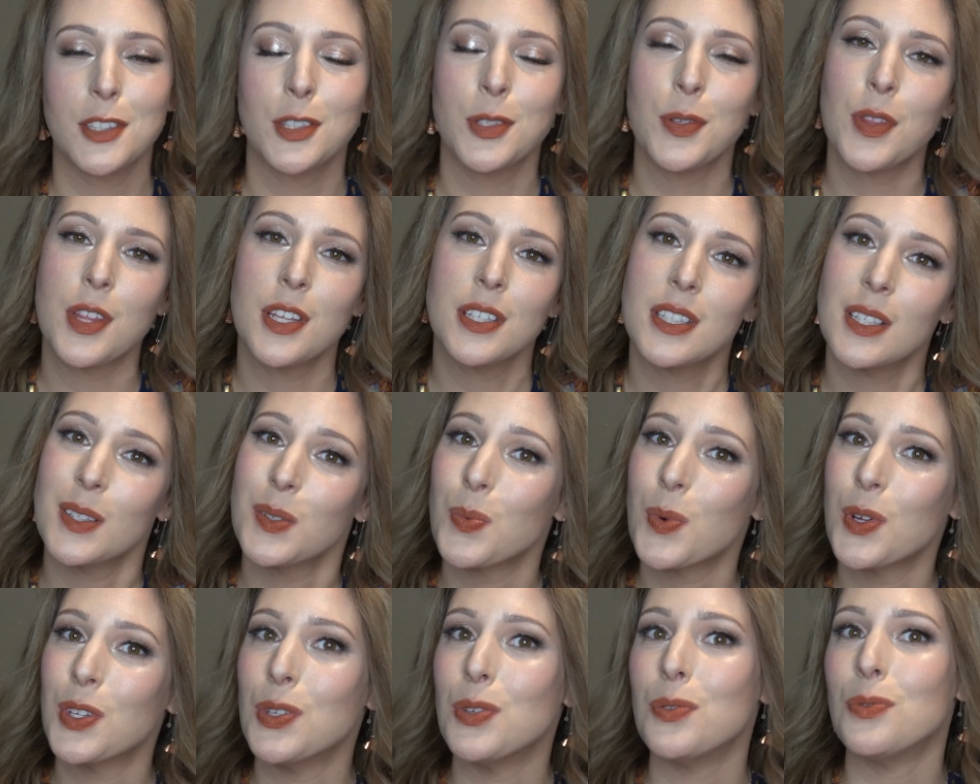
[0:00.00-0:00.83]
So this is
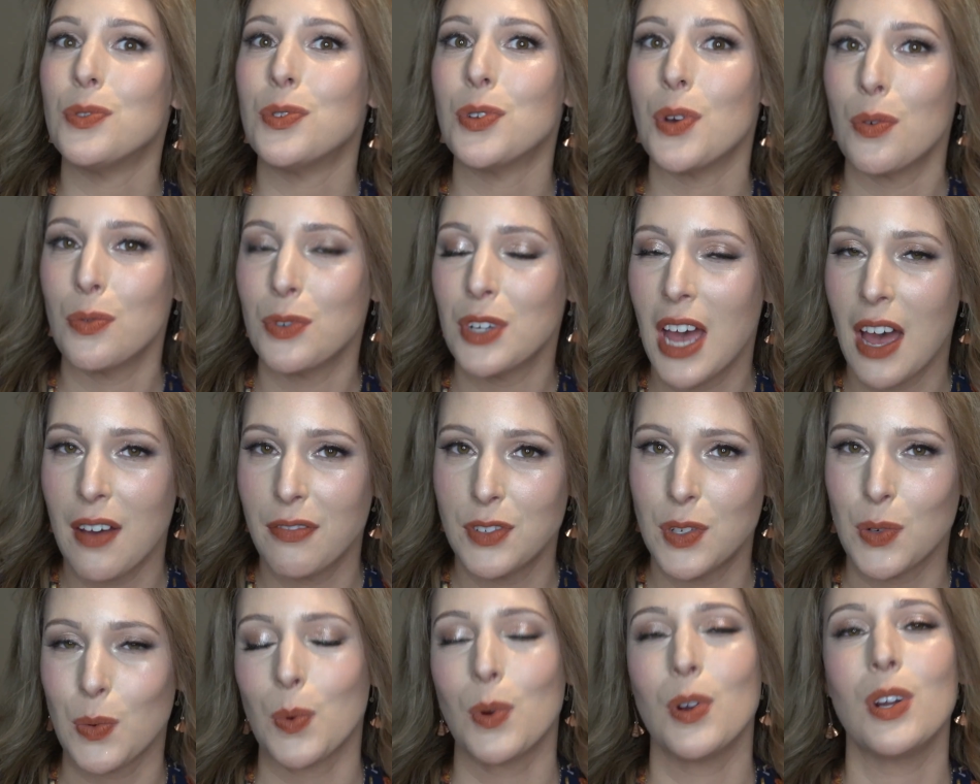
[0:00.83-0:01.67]
when you don't have
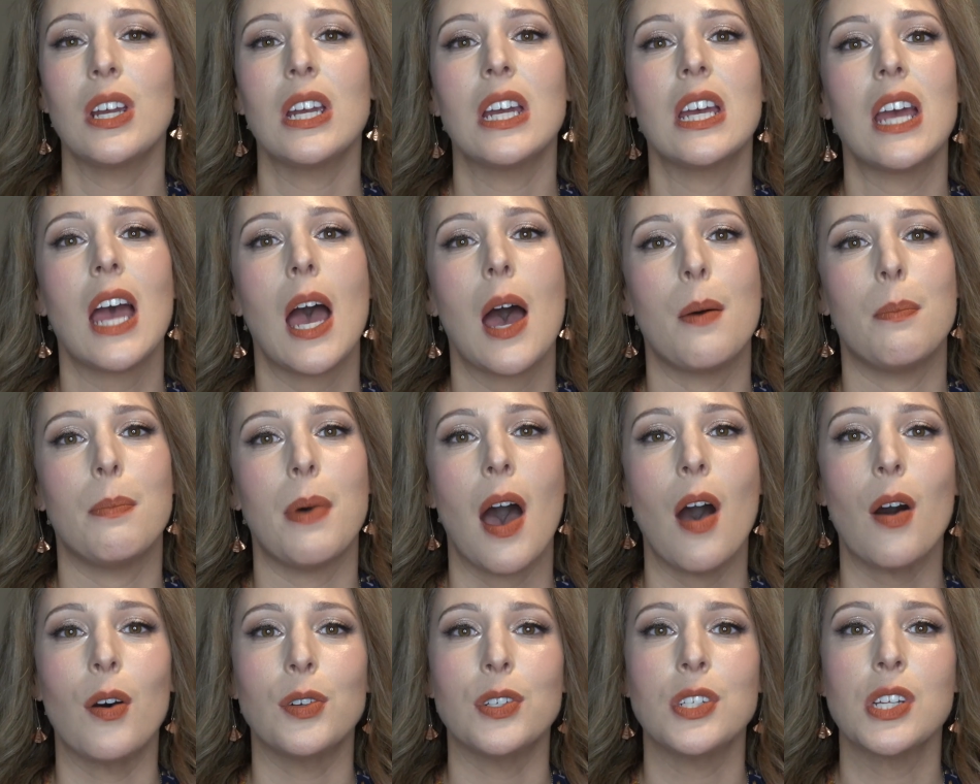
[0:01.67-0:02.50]
to worry
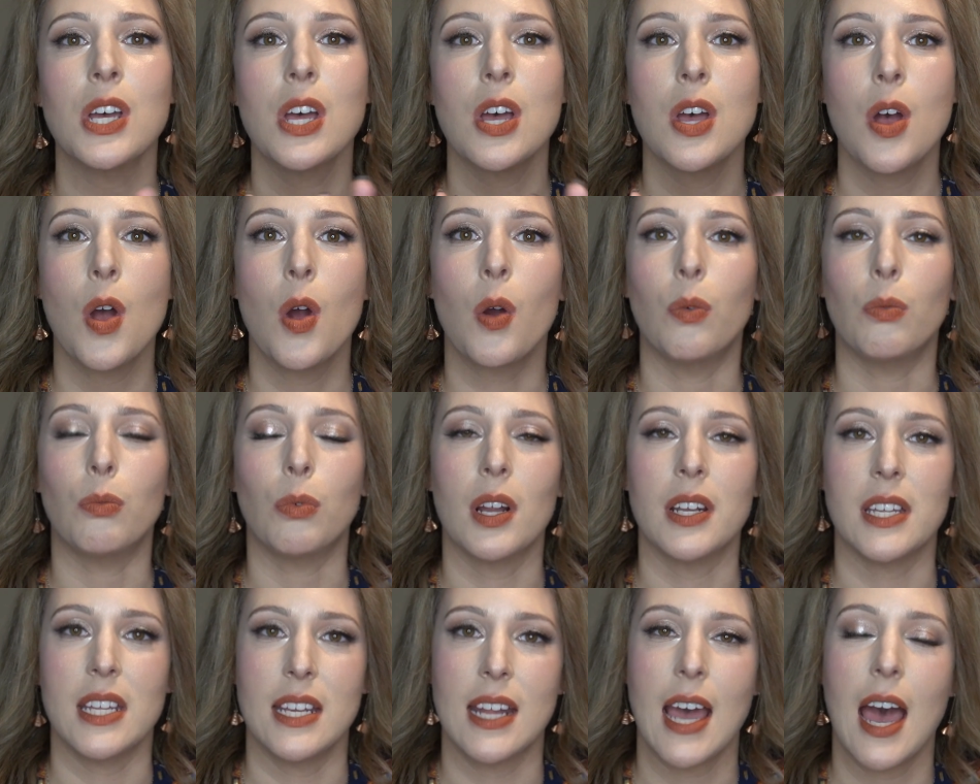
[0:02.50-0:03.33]
about
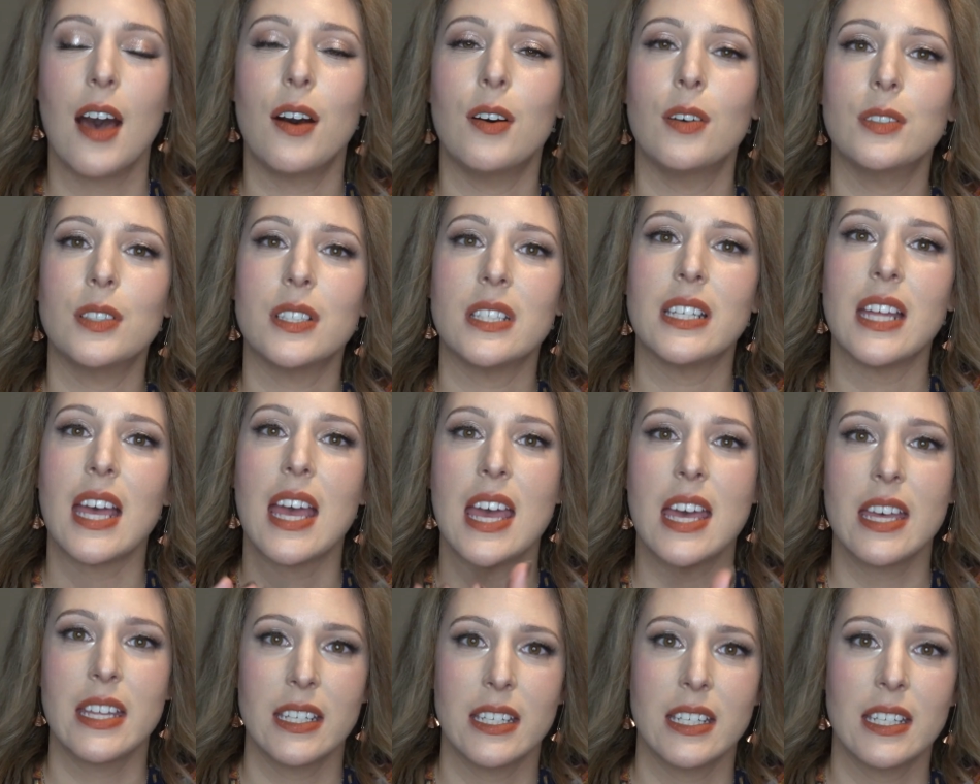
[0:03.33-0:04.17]
running out,
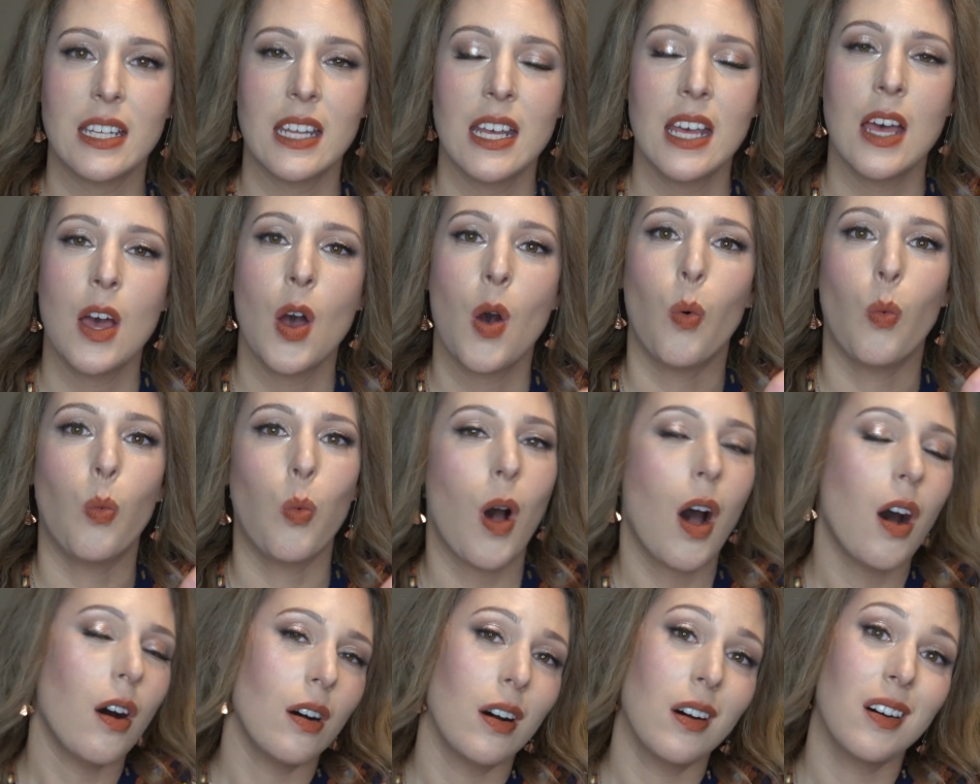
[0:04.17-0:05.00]
and
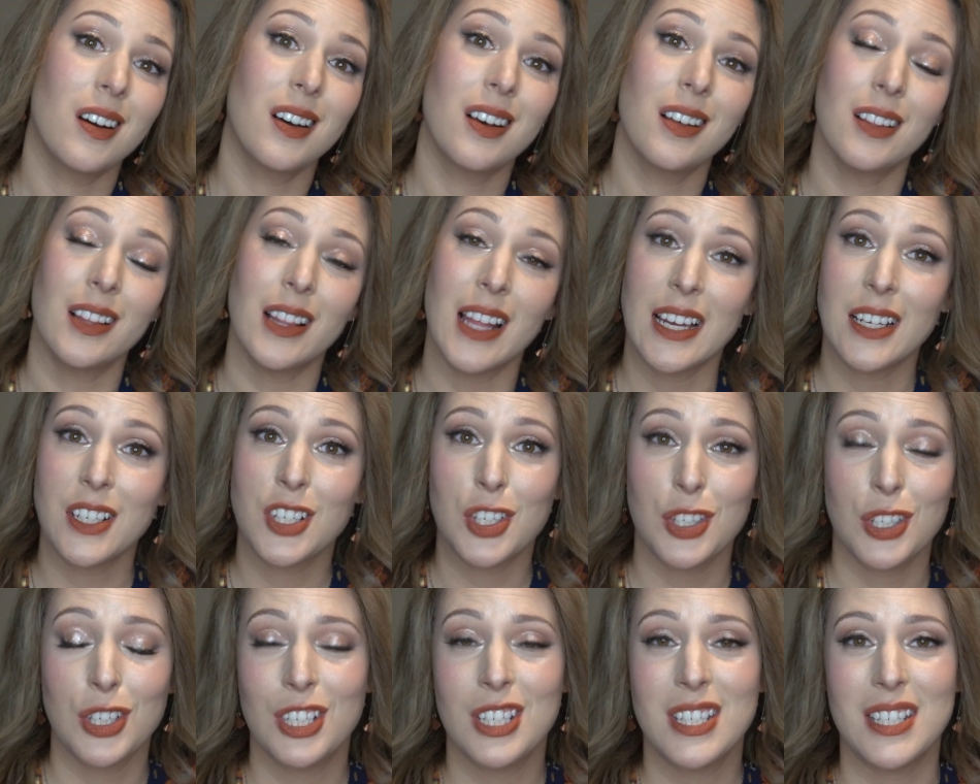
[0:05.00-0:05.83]
while a
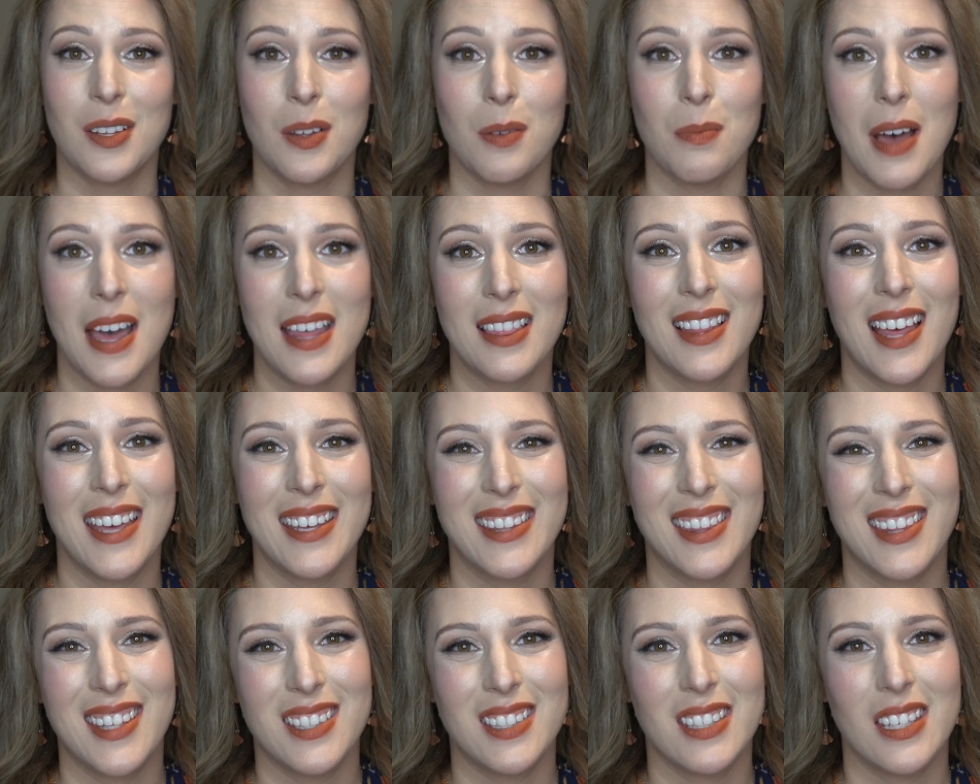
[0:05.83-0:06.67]
collector still might
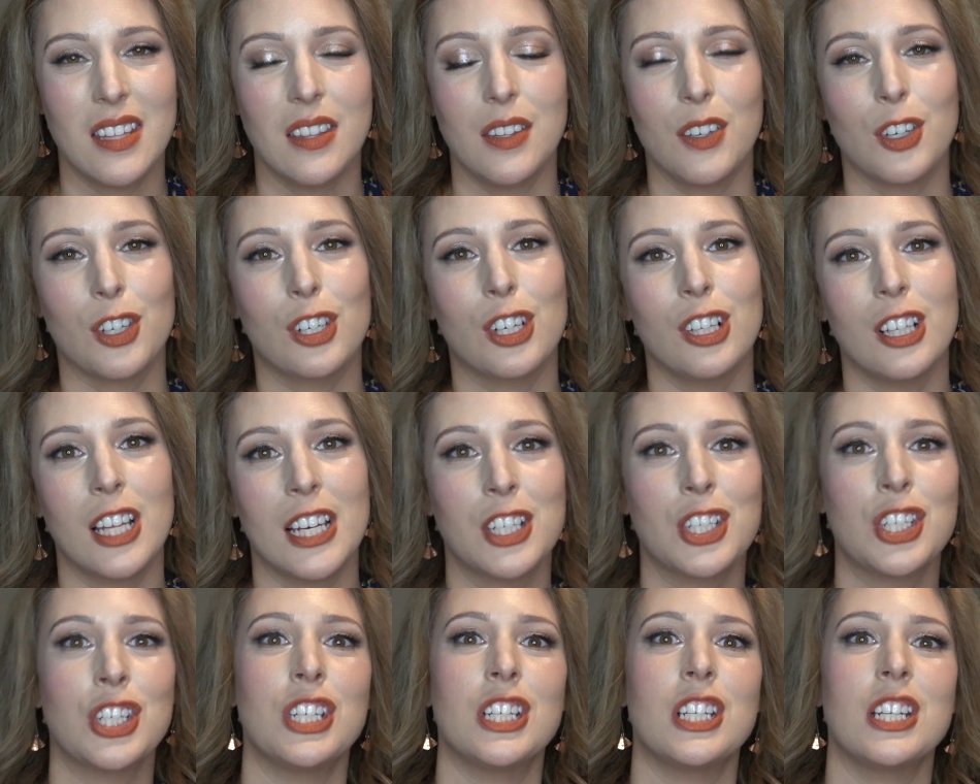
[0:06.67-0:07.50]
like this in their
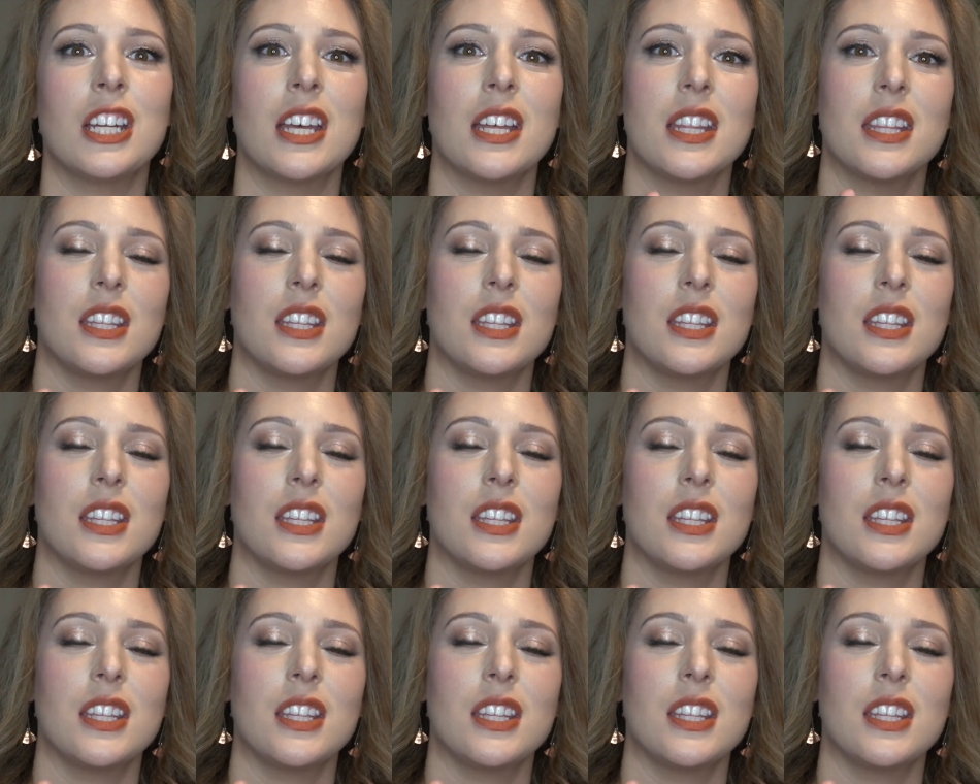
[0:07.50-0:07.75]
collection,